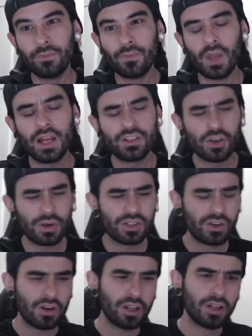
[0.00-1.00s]
And so I
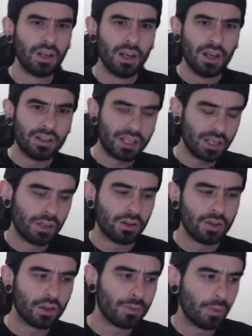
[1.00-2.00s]
started taking a
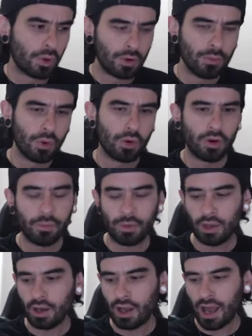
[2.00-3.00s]
look more and more
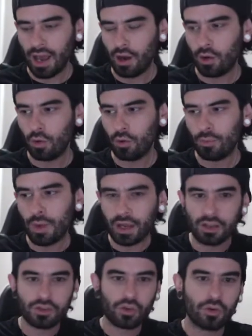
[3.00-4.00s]
at how my
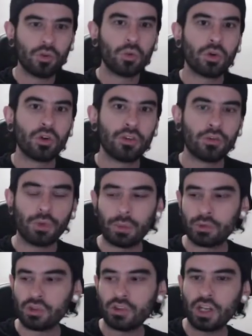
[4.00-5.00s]
internal world is a
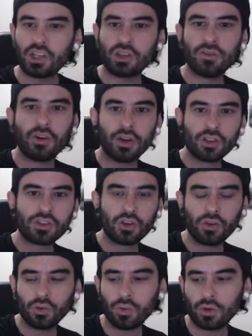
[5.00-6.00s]
representation of our
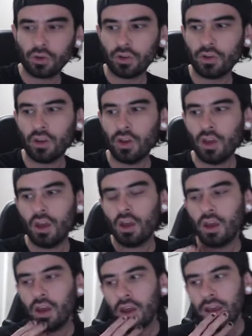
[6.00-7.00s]
external world,
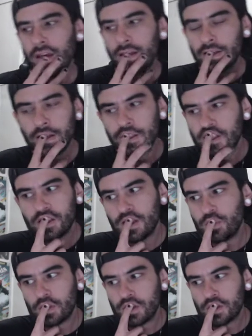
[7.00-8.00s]
and it just
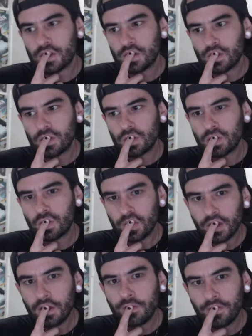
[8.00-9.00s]
seems
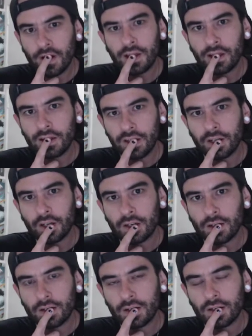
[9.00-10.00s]
really fucking clear.
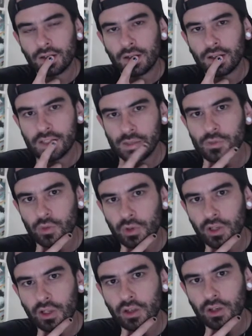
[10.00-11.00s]
It seems
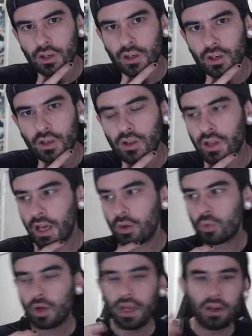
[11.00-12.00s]
really clear that
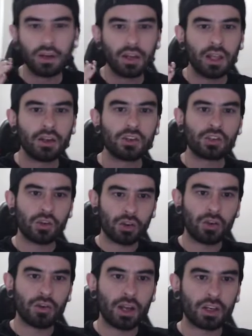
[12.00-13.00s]
we're heading in a certain
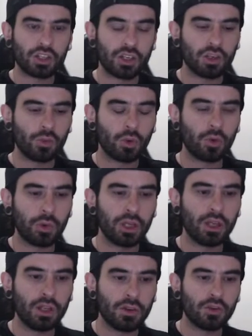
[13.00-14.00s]
direction where we
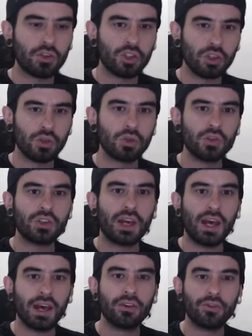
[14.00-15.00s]
can either choose to
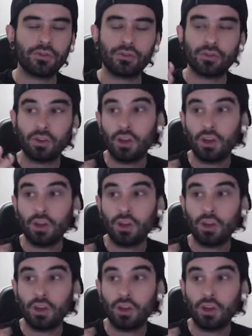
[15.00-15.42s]
have